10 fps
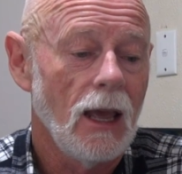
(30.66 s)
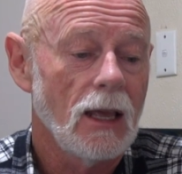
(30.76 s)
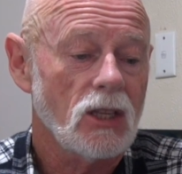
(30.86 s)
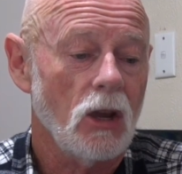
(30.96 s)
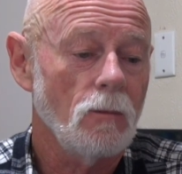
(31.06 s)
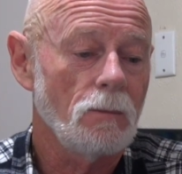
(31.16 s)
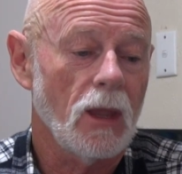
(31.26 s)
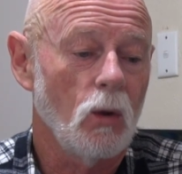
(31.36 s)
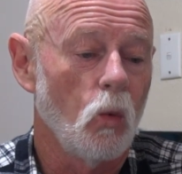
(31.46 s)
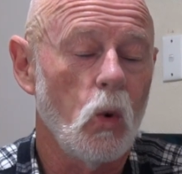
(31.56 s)
So
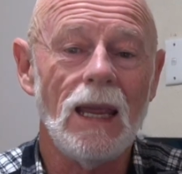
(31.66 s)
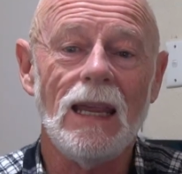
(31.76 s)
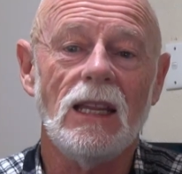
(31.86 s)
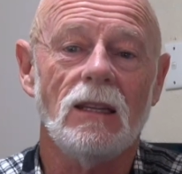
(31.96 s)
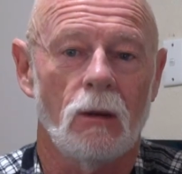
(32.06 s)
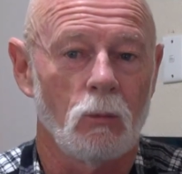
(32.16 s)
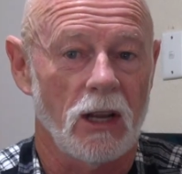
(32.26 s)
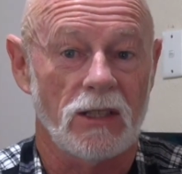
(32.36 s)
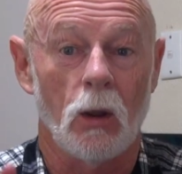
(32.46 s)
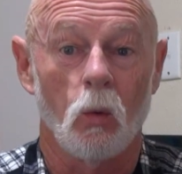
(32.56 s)
we, and when
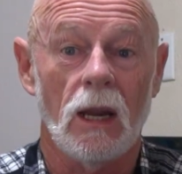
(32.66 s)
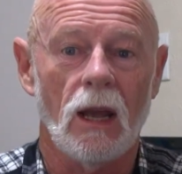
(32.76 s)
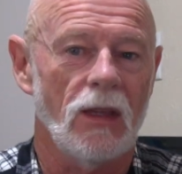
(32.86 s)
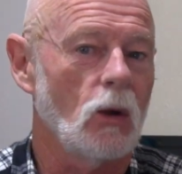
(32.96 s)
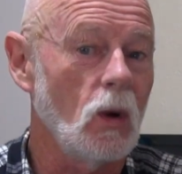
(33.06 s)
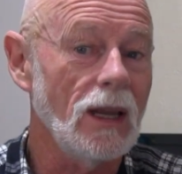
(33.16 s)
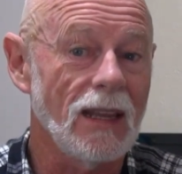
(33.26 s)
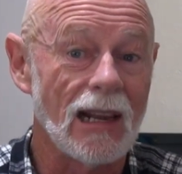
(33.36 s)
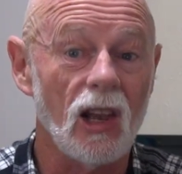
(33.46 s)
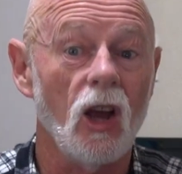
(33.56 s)
I say we, I think we,
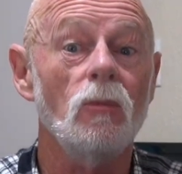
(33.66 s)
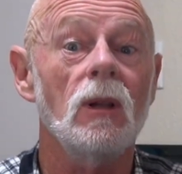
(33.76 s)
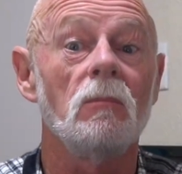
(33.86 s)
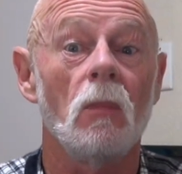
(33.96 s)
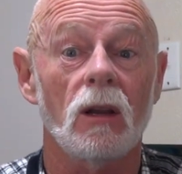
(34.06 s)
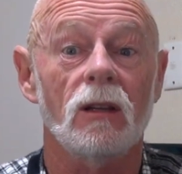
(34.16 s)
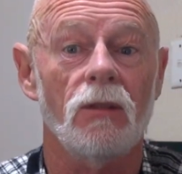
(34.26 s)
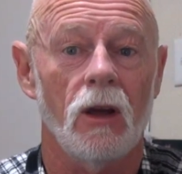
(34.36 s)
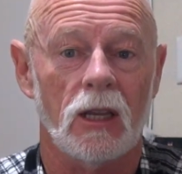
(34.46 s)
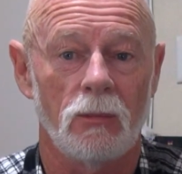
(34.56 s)
the global model
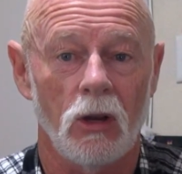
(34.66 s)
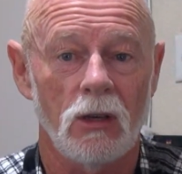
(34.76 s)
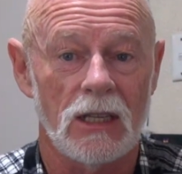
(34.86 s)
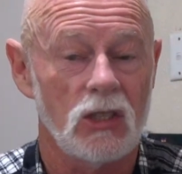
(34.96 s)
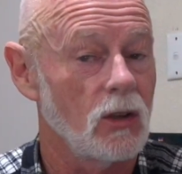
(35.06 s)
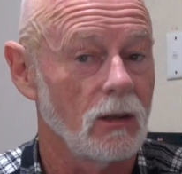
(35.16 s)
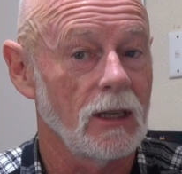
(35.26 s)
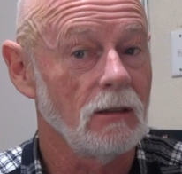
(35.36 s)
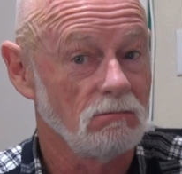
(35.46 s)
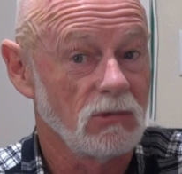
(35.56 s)
flying community,
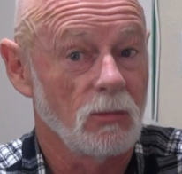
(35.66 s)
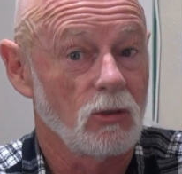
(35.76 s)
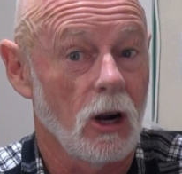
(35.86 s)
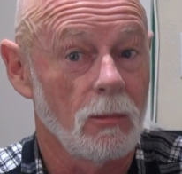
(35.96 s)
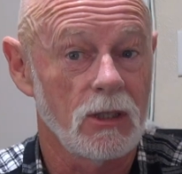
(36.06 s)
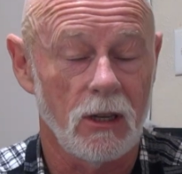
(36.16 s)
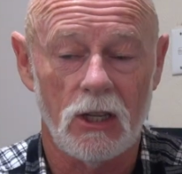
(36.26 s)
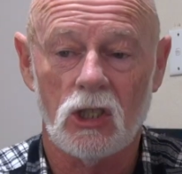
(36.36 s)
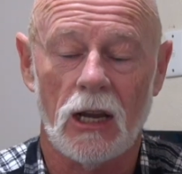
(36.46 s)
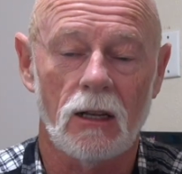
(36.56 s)
certainly subscribers to
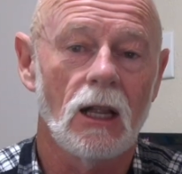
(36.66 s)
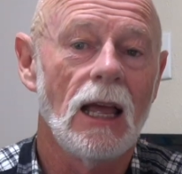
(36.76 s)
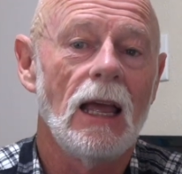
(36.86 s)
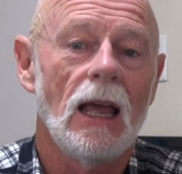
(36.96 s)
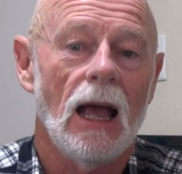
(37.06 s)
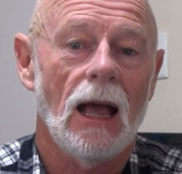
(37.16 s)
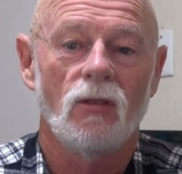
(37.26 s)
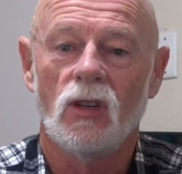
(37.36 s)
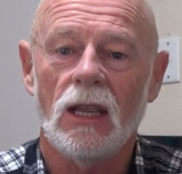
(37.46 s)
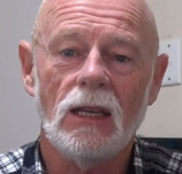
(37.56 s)
this channel,
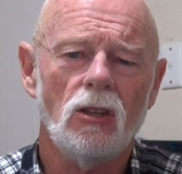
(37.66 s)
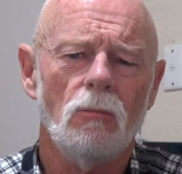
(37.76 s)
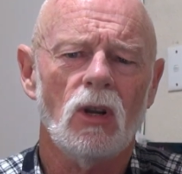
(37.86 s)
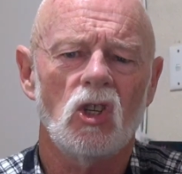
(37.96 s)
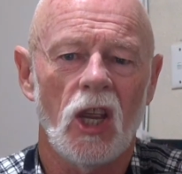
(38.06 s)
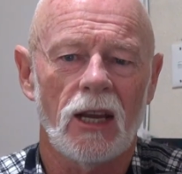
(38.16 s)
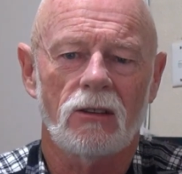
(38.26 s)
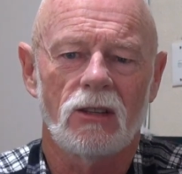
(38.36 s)
need to protect